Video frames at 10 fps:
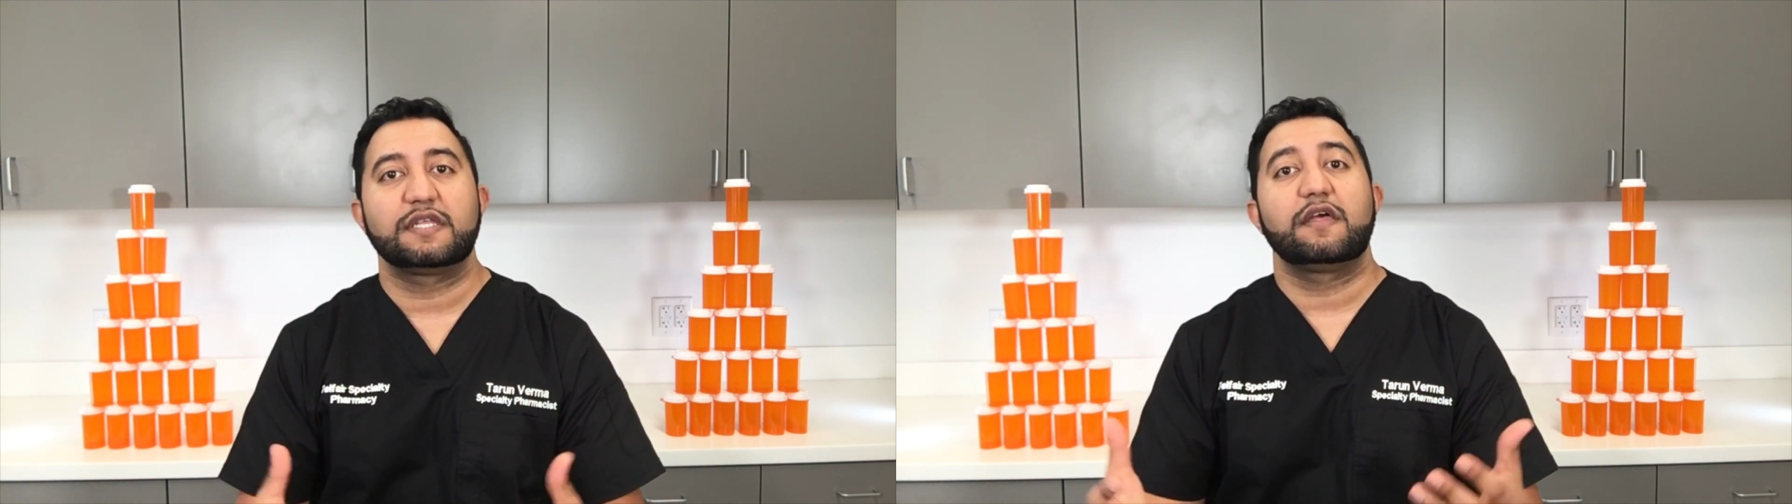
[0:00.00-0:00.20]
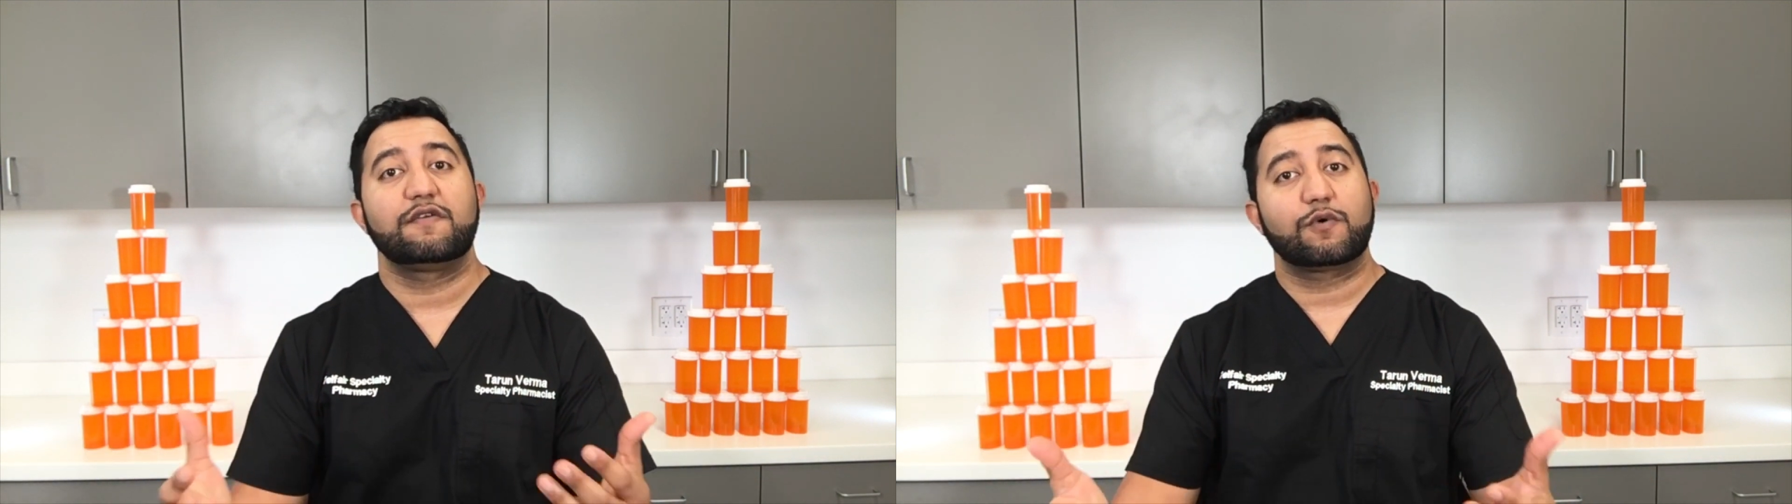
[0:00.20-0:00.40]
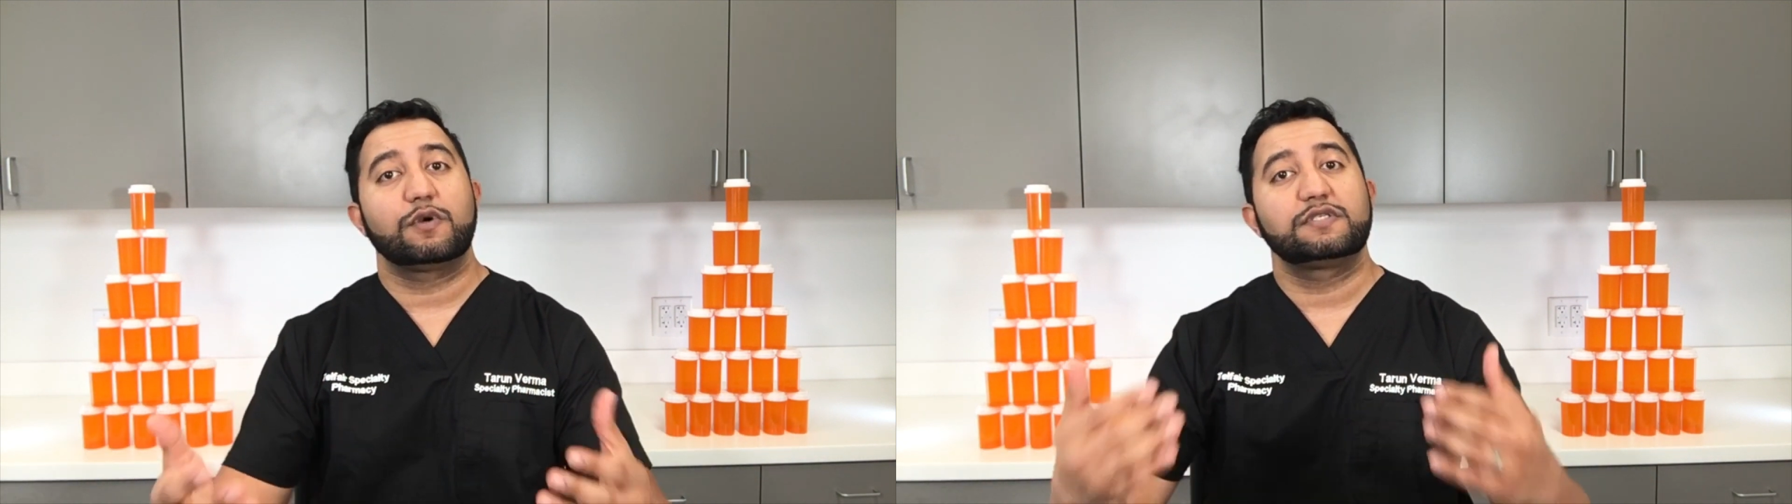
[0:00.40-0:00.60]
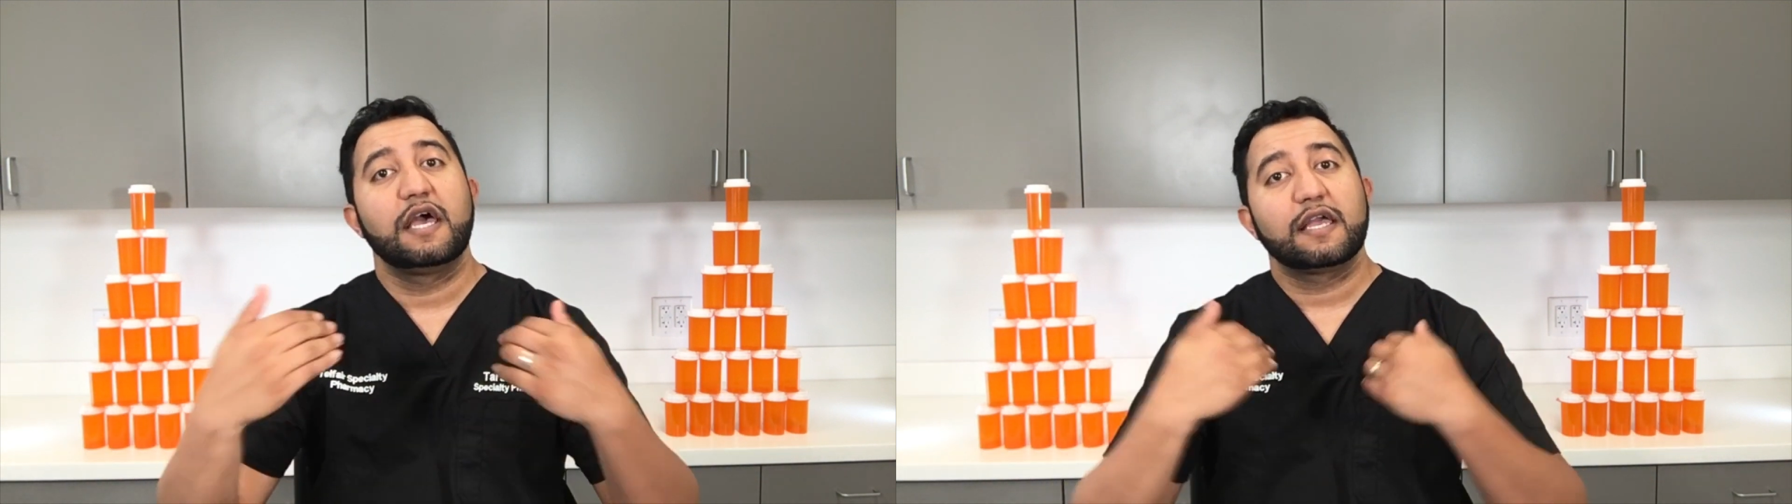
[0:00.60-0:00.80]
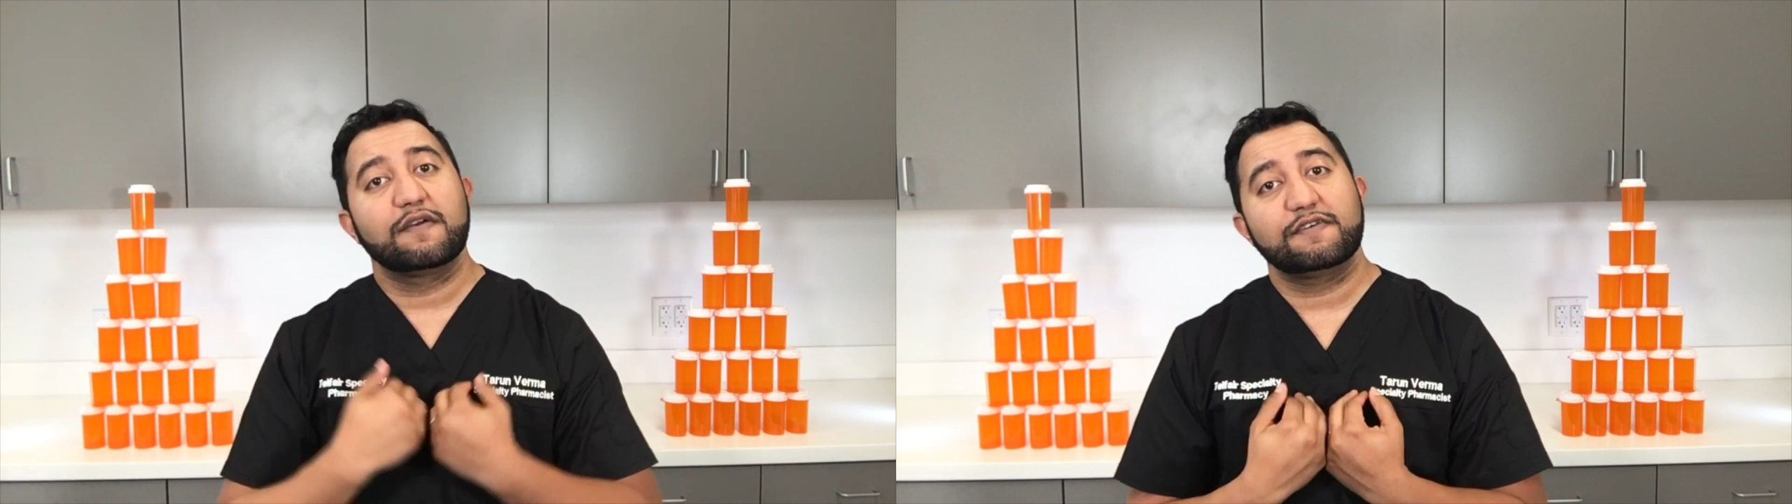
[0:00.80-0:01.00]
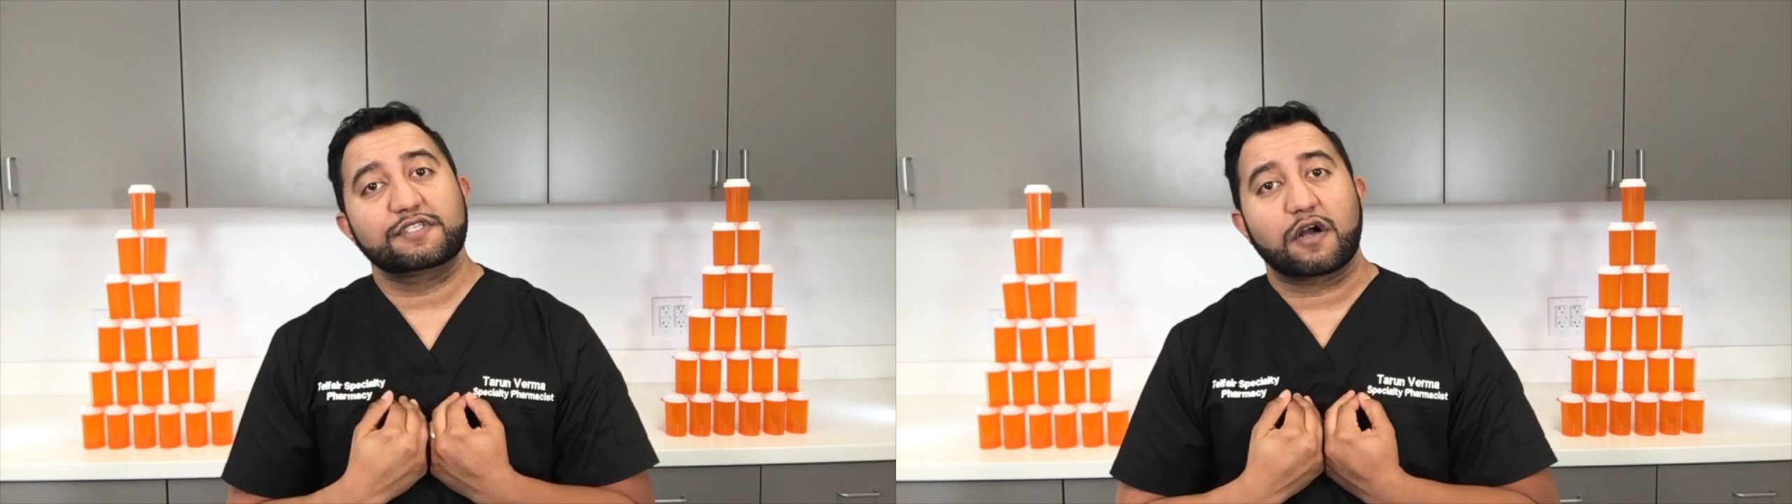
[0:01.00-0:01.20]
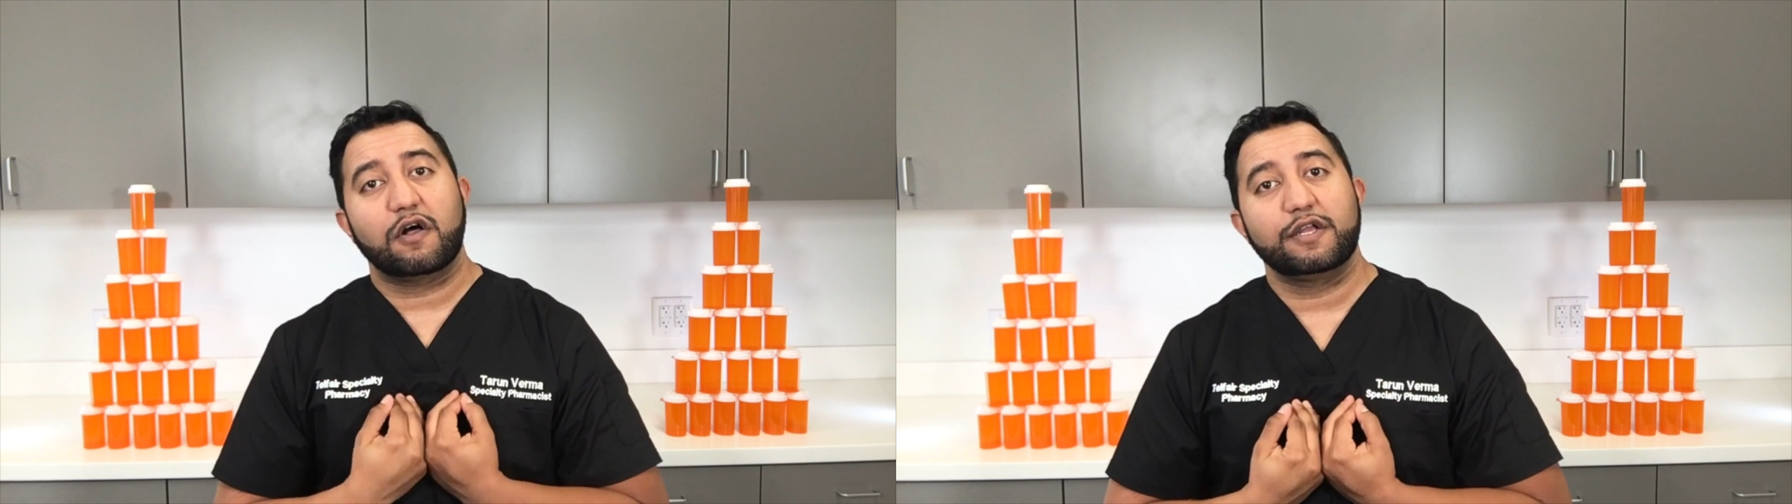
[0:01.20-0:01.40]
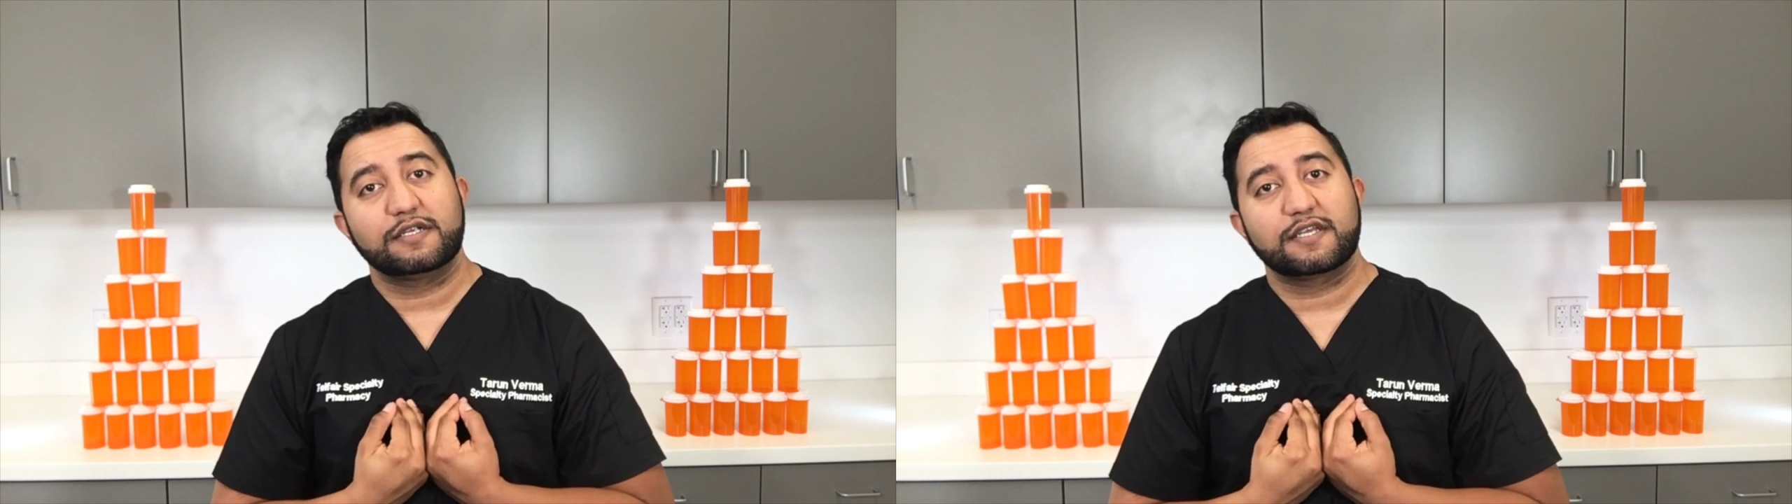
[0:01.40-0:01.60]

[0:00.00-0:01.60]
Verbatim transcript: And then of course, give us a call here at